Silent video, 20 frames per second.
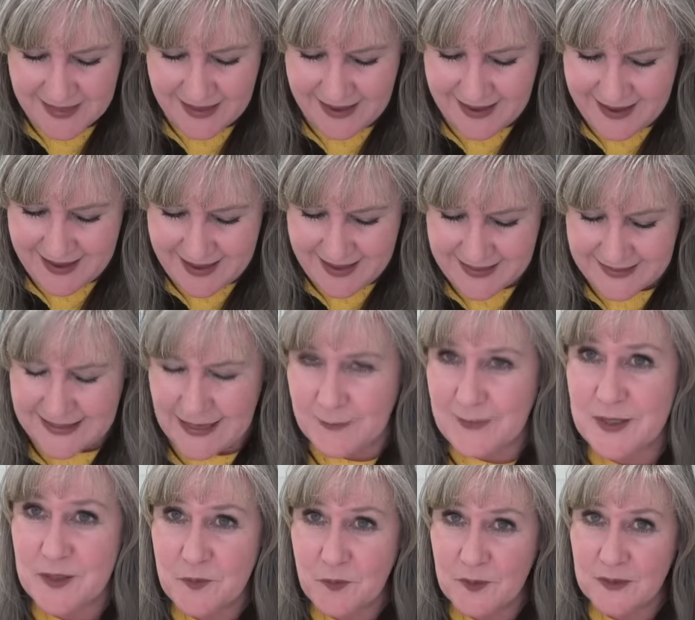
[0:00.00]
And that
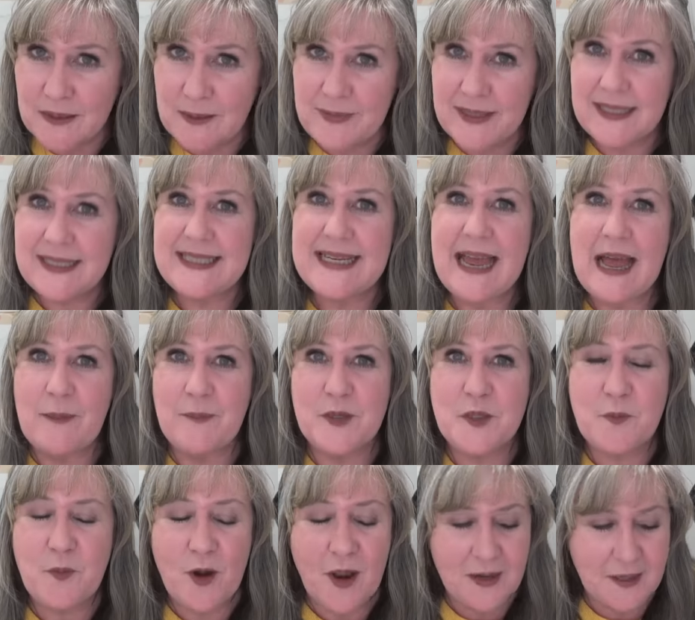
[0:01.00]
means we're limited to how
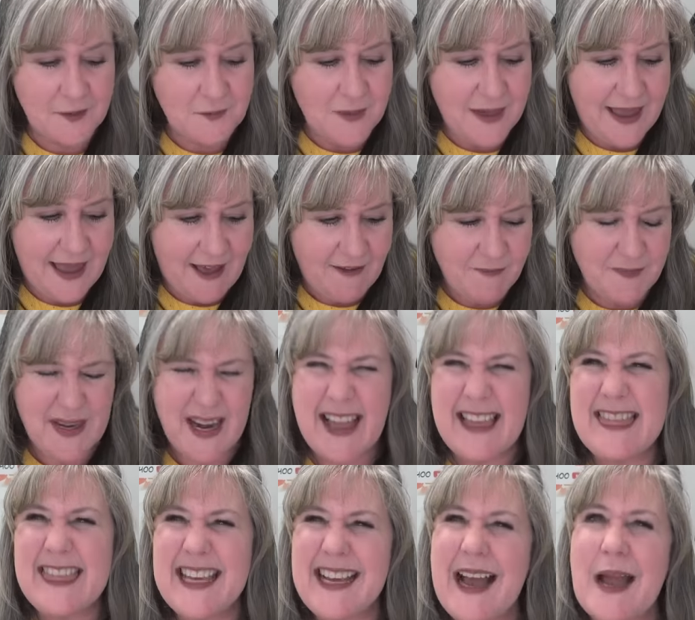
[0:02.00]
much product we have. But I
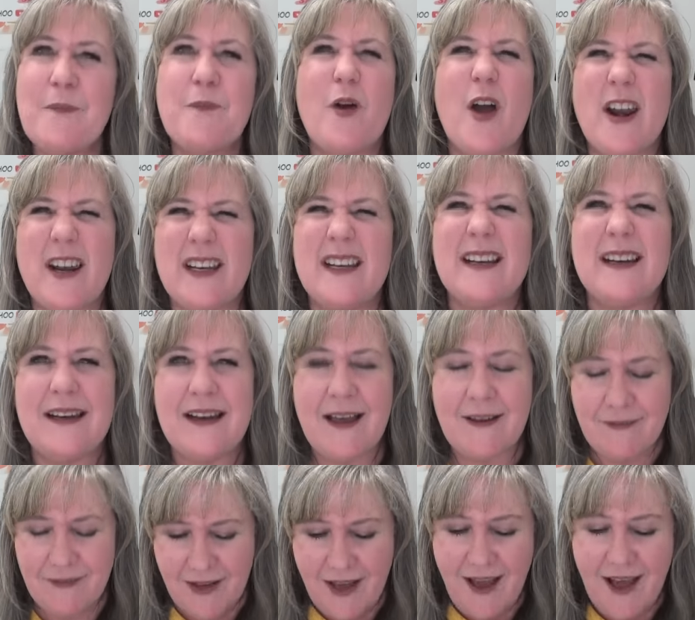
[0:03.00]
think I brought in
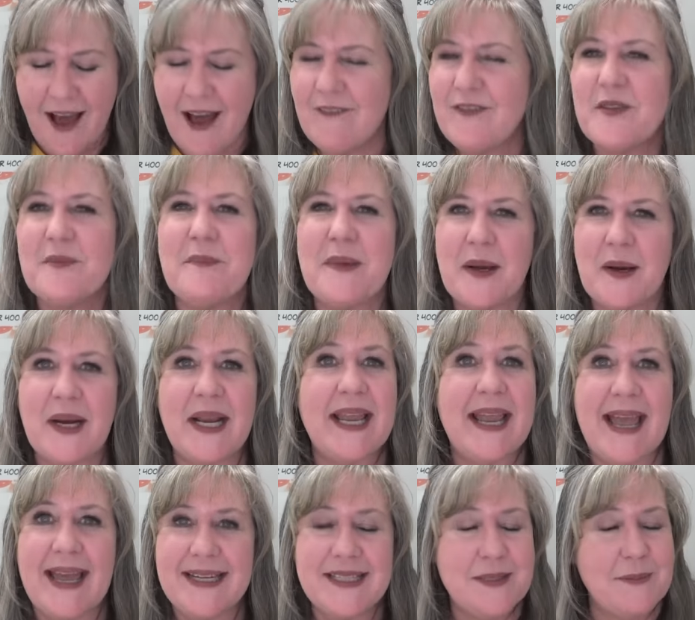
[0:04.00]
enough of the
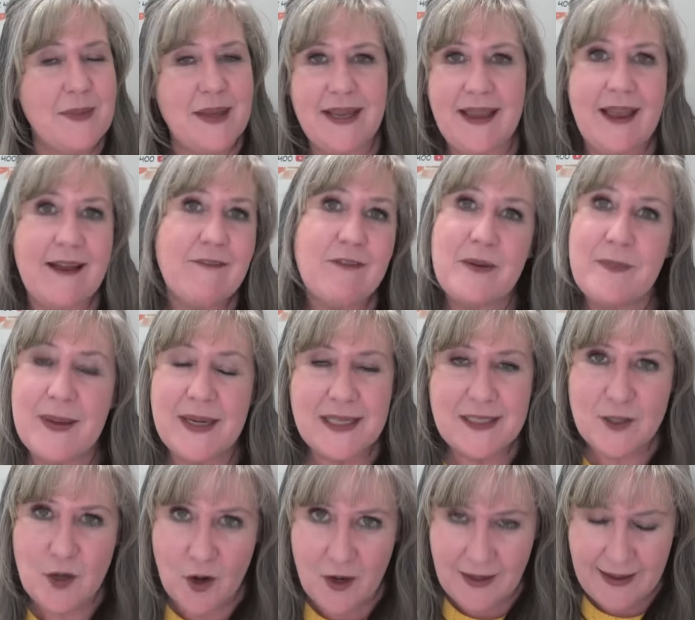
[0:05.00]
Marianne to make
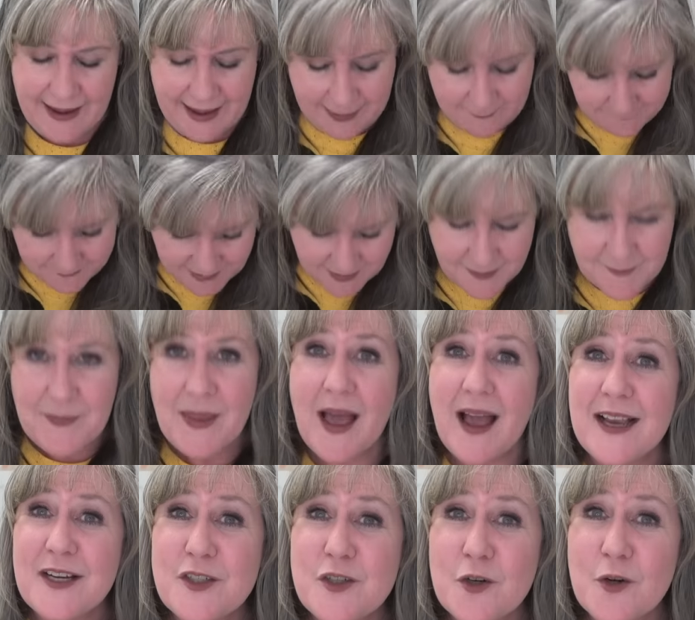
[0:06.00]
everybody's heart happy.
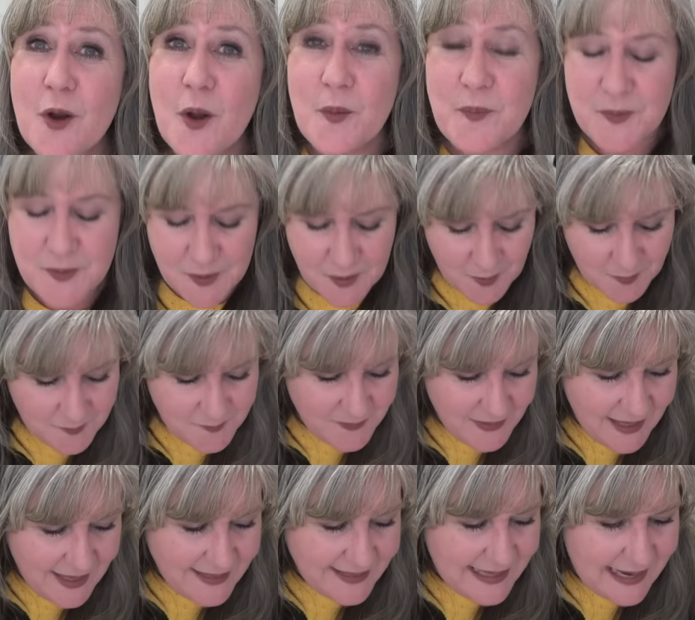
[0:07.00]
I sure hope so.
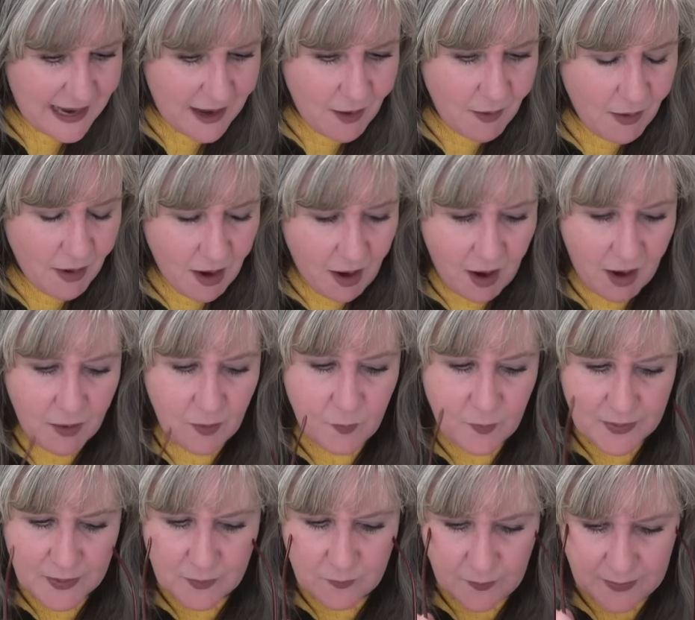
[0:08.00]
Now, our
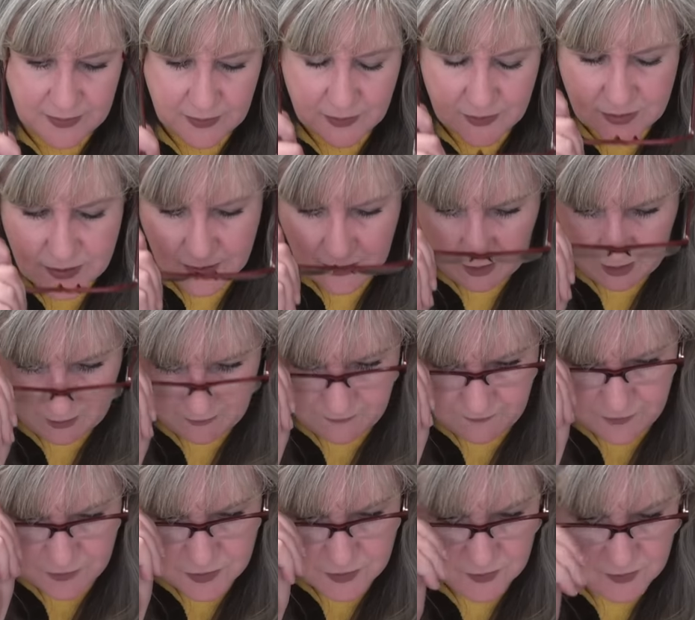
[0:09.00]
winner winners, our
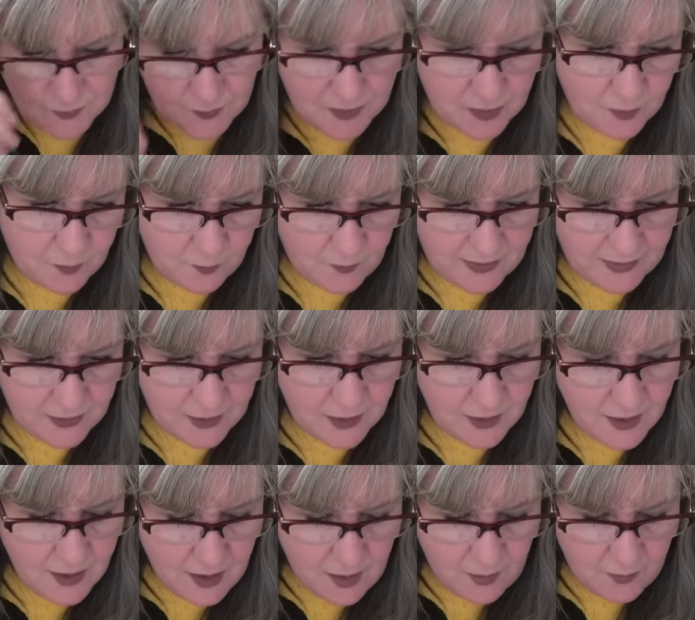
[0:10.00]
first winner
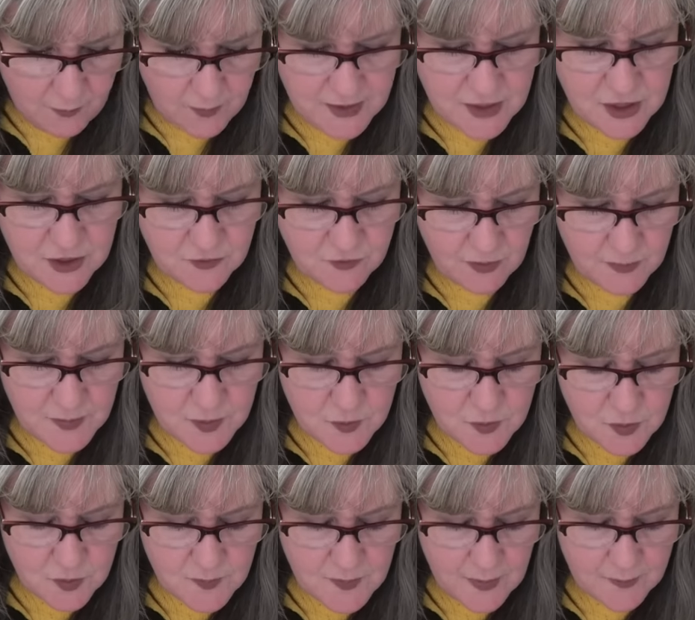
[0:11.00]
winner, which is from
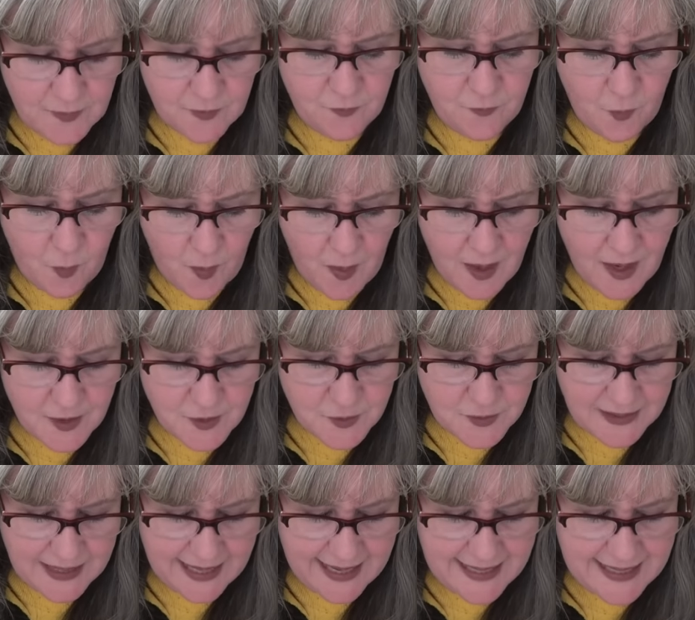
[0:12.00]
YouTube number
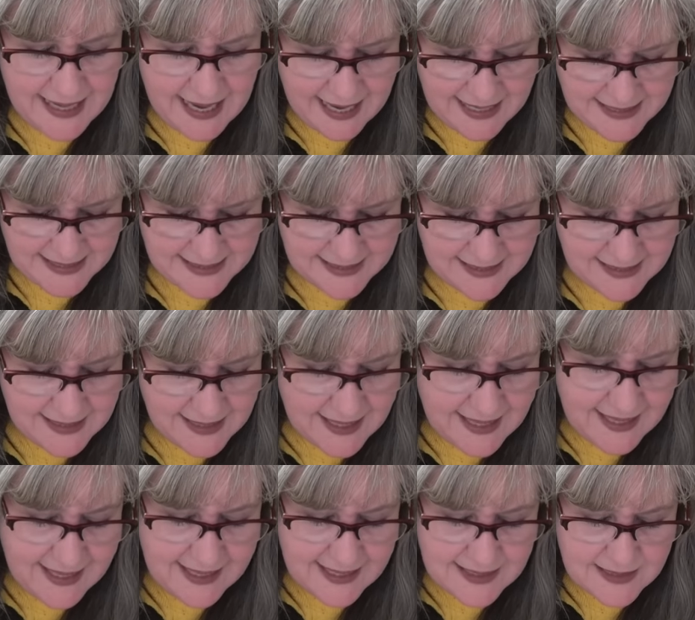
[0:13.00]
490,
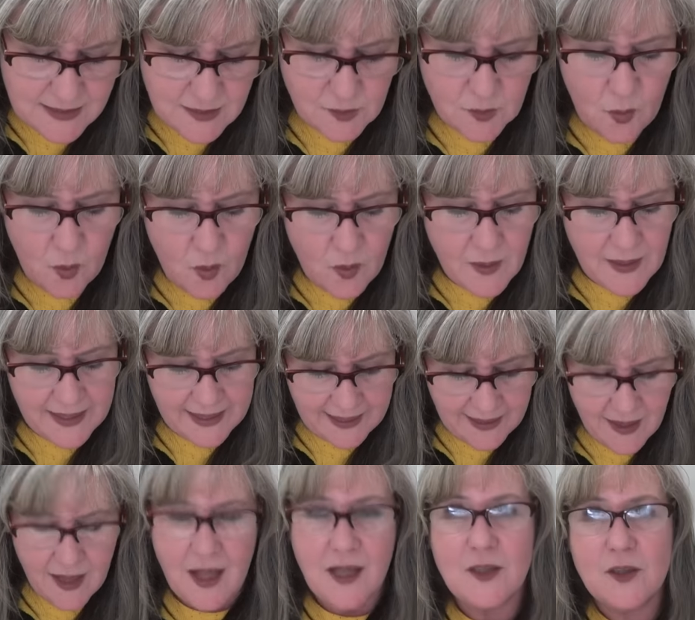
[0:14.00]
is Lori.
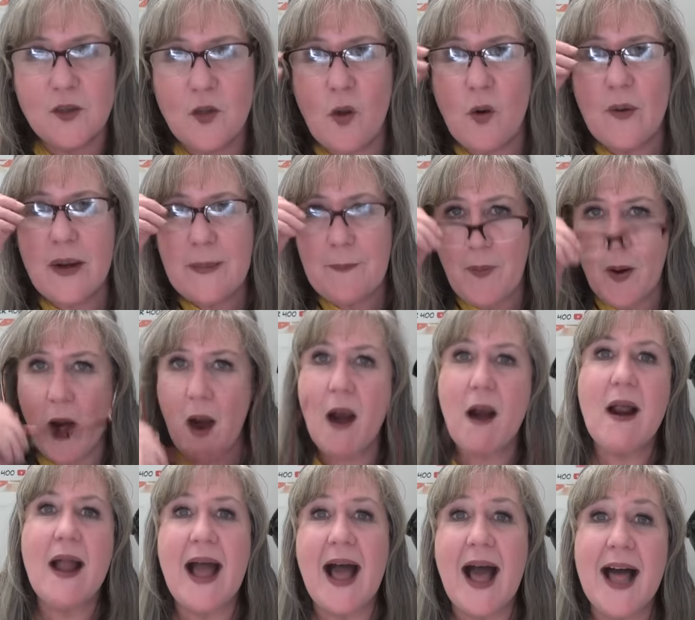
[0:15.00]
Lori
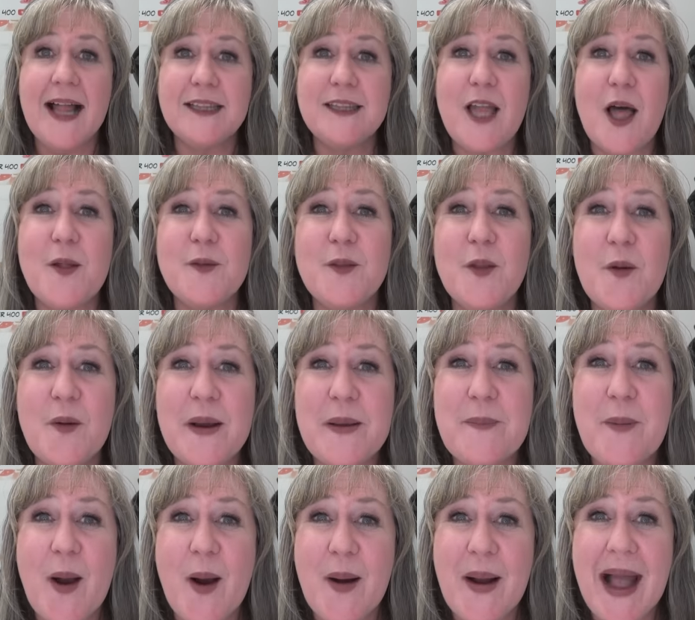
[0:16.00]
Para. Hello, Lori
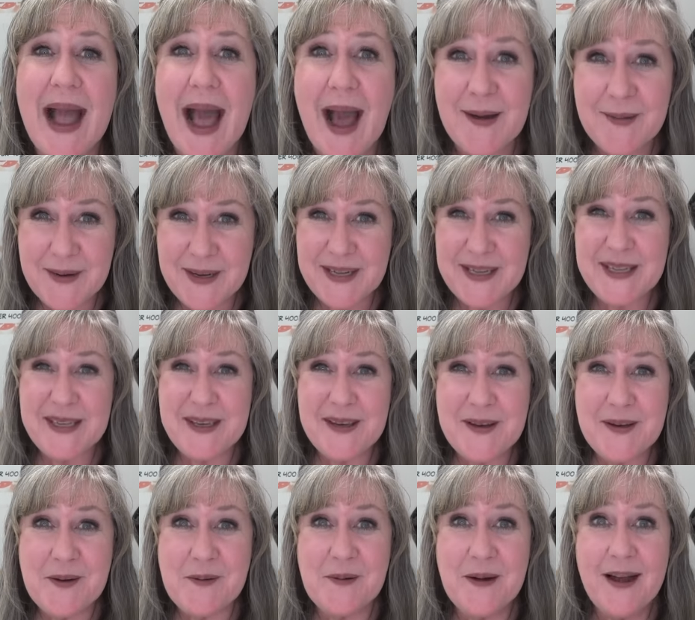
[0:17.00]
Para. How are
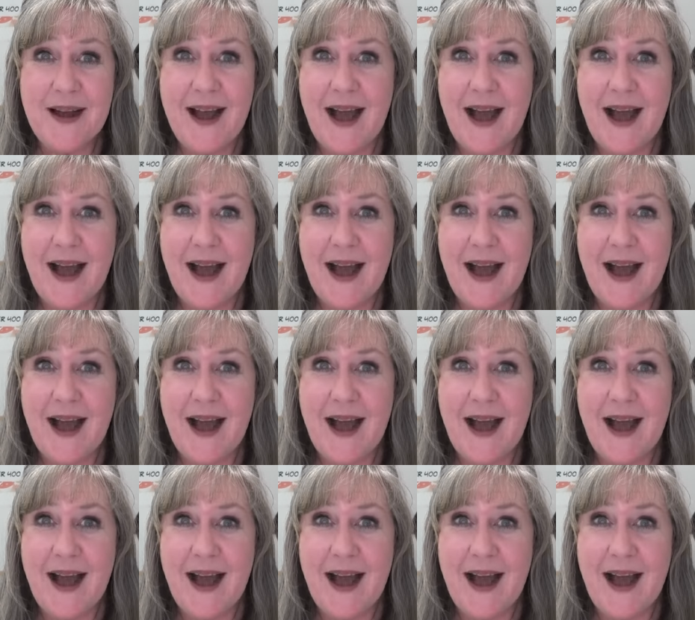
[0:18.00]
you?